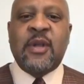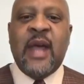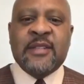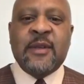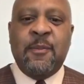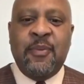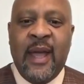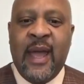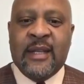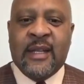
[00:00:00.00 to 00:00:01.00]
So that's a
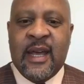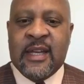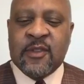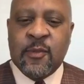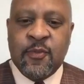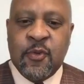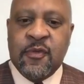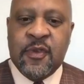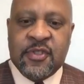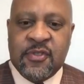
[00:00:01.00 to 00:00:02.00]
plan that has a
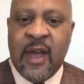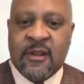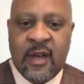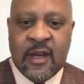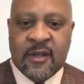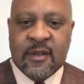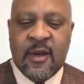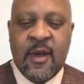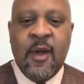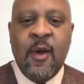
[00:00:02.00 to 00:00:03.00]
proven track
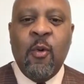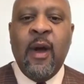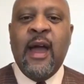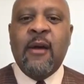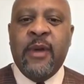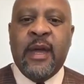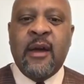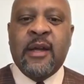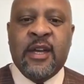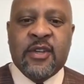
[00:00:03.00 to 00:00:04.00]
record. Why are
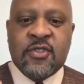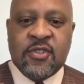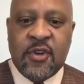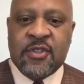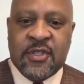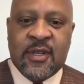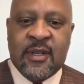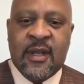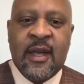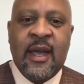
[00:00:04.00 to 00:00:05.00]
we out here
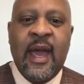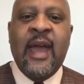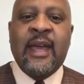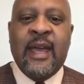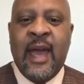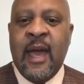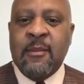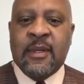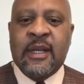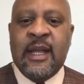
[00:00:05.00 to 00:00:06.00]
searching and
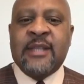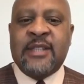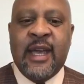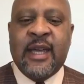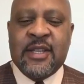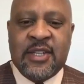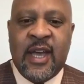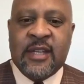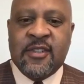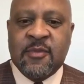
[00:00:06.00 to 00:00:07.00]
gambling and
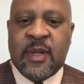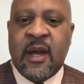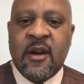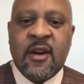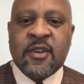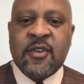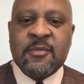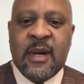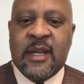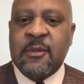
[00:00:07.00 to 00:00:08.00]
taking chances with our
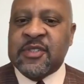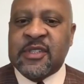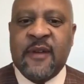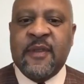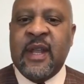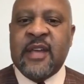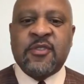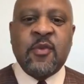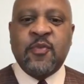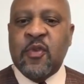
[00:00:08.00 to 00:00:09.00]
hard-earned money with stuff
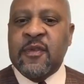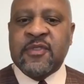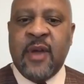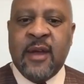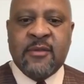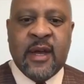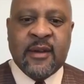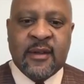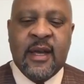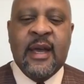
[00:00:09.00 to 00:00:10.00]
that has no proven track
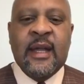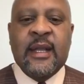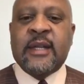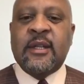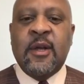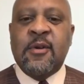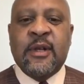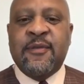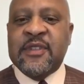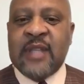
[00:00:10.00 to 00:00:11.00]
record, let
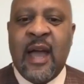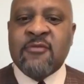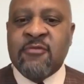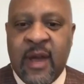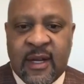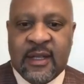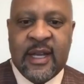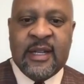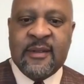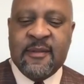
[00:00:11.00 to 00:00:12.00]
alone if it's not
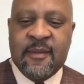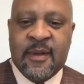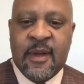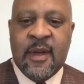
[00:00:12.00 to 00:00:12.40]
regulated?